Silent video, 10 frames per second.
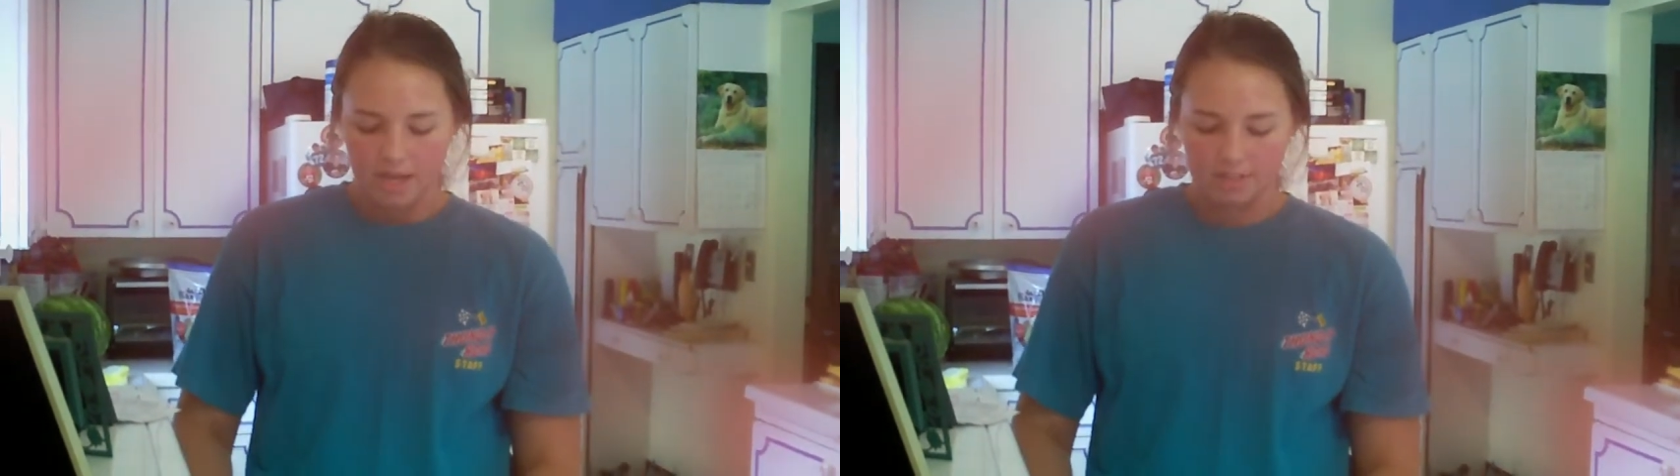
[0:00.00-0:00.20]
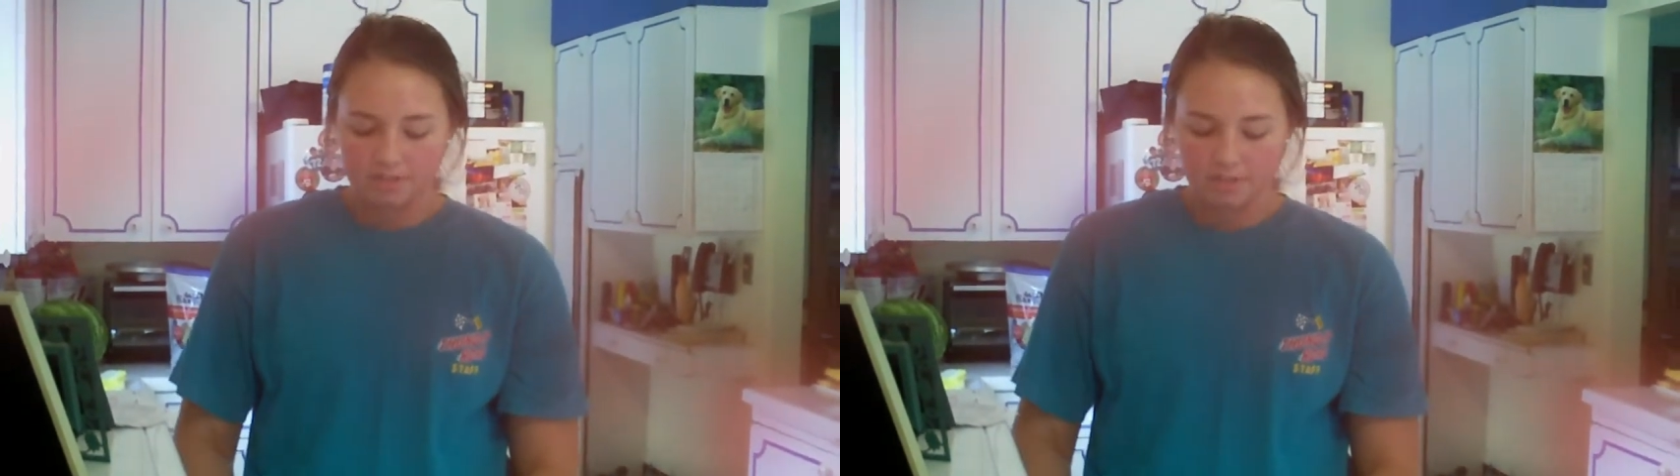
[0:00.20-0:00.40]

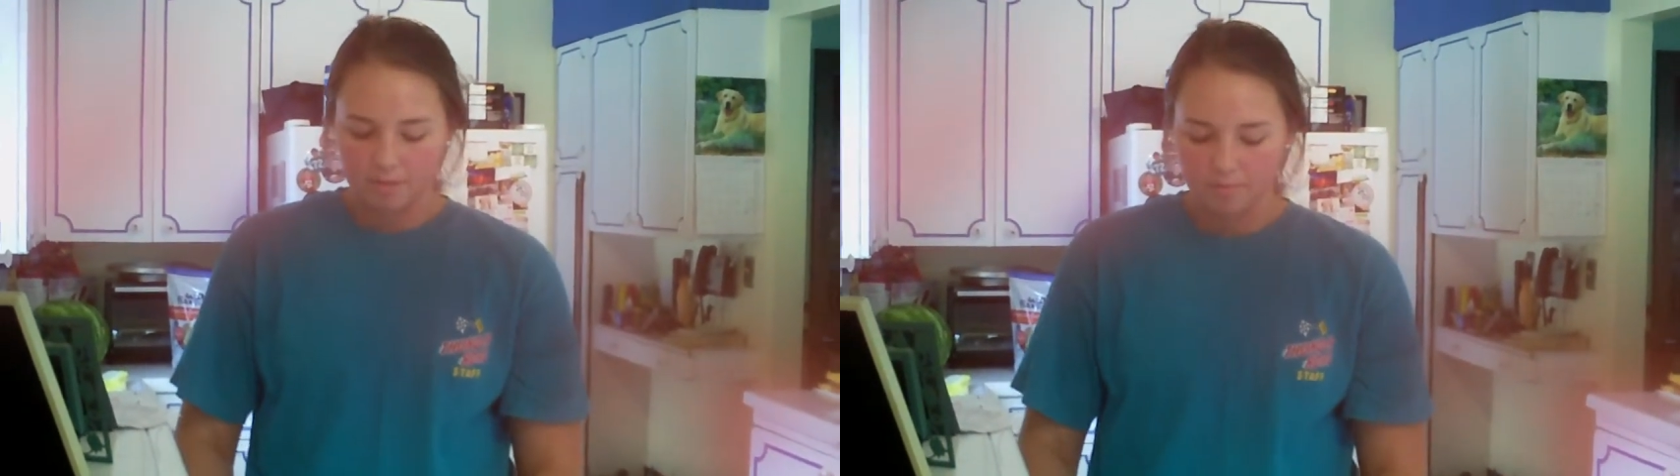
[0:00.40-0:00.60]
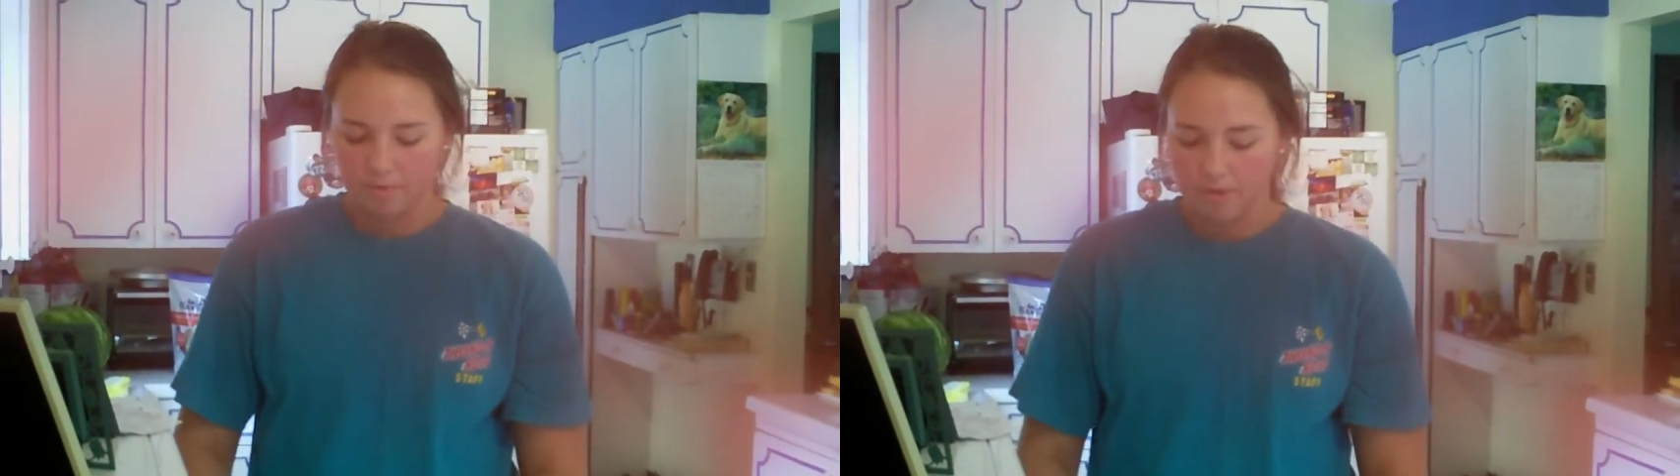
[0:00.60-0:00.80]
and
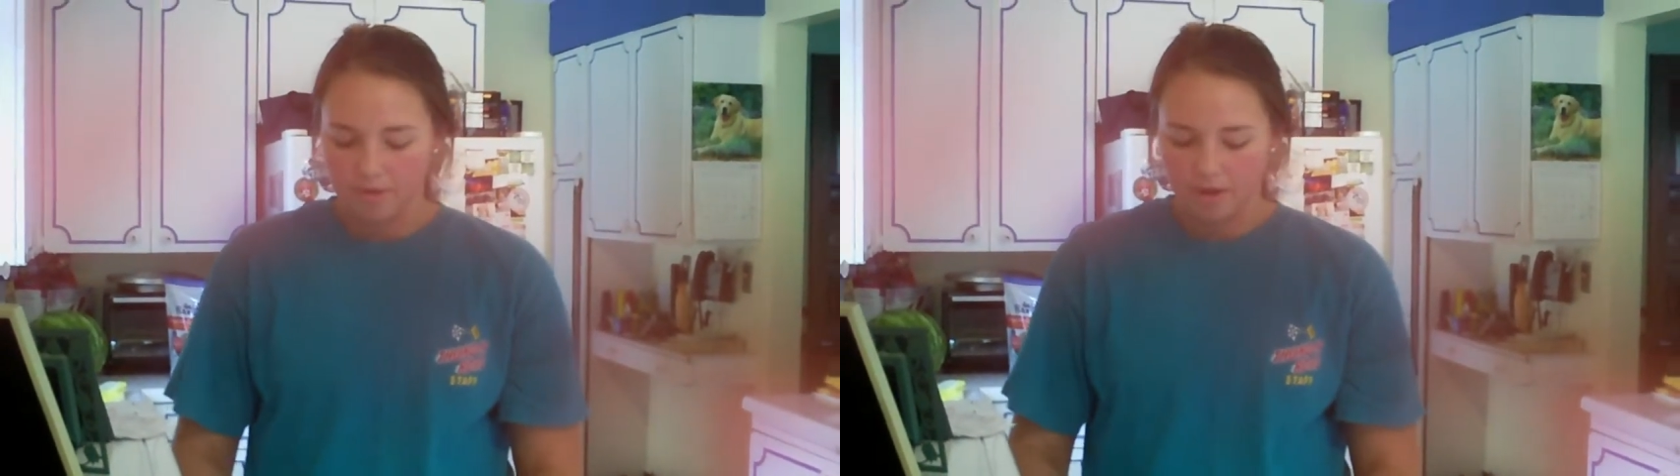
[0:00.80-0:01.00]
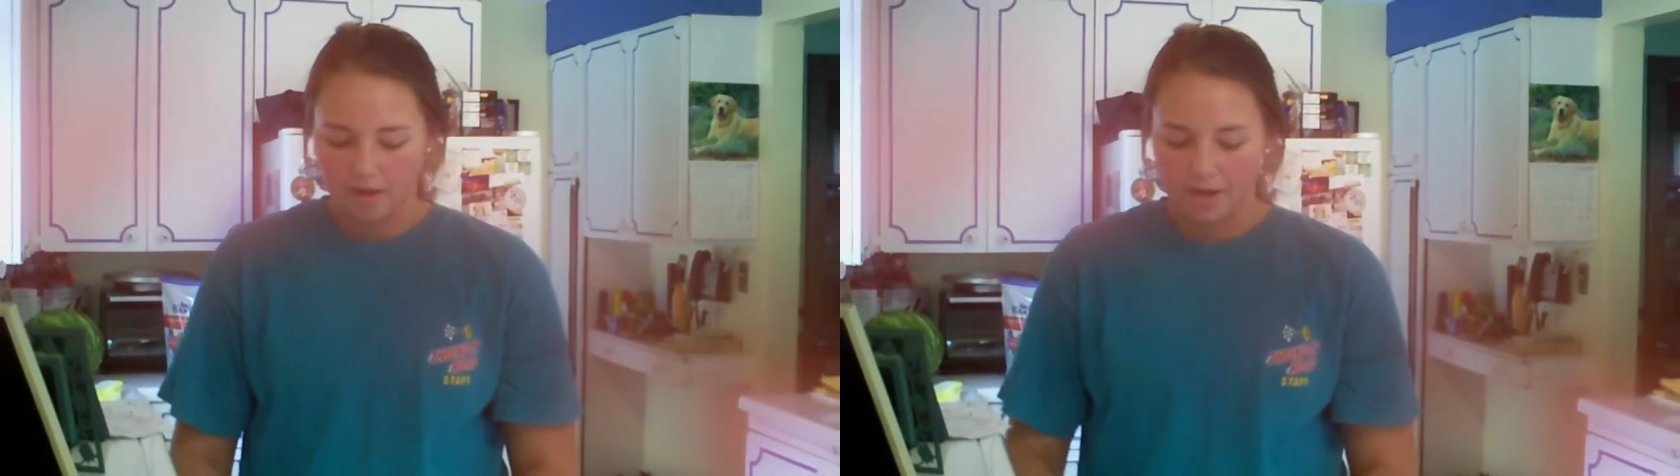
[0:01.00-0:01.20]
some
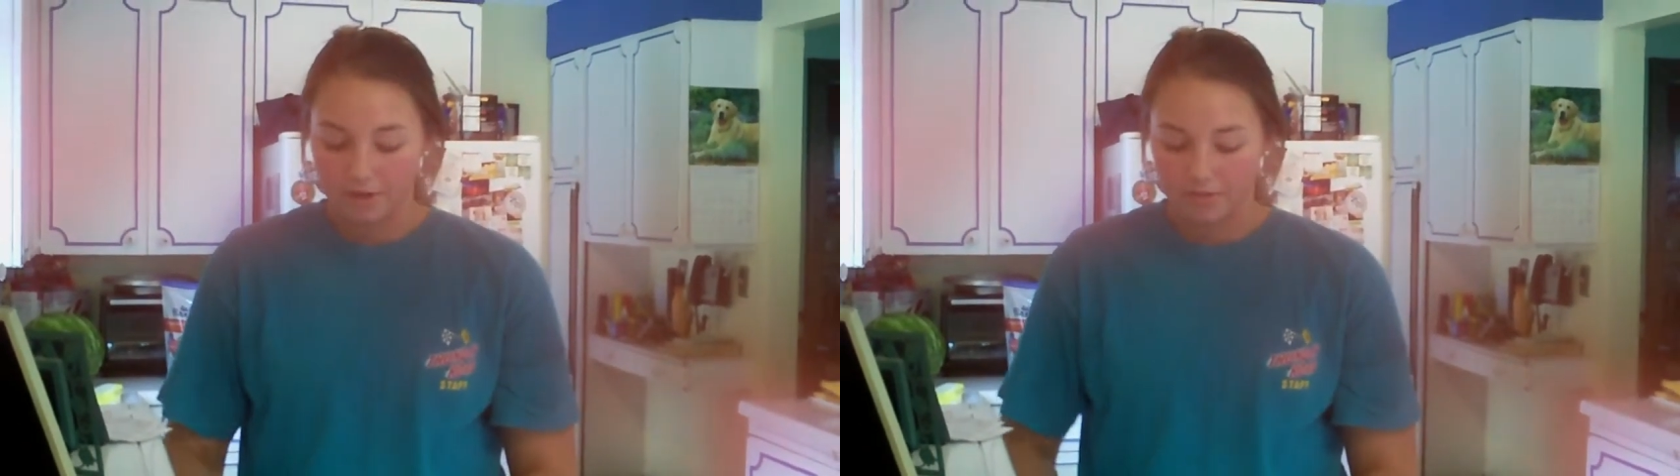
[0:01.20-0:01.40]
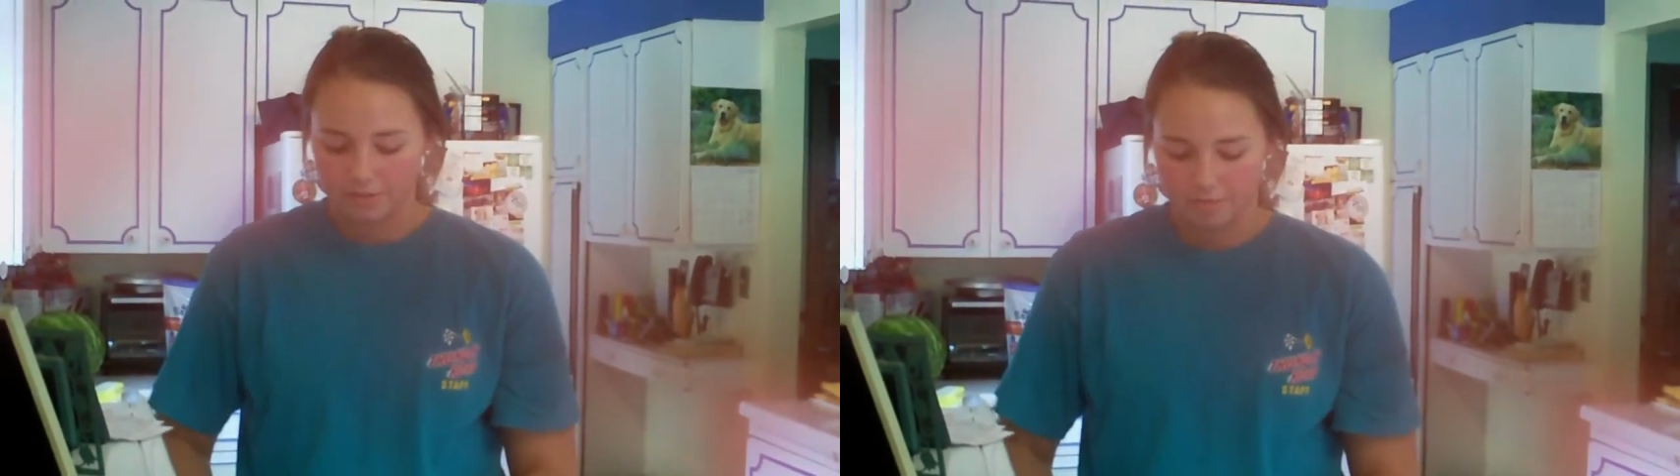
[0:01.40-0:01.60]
areas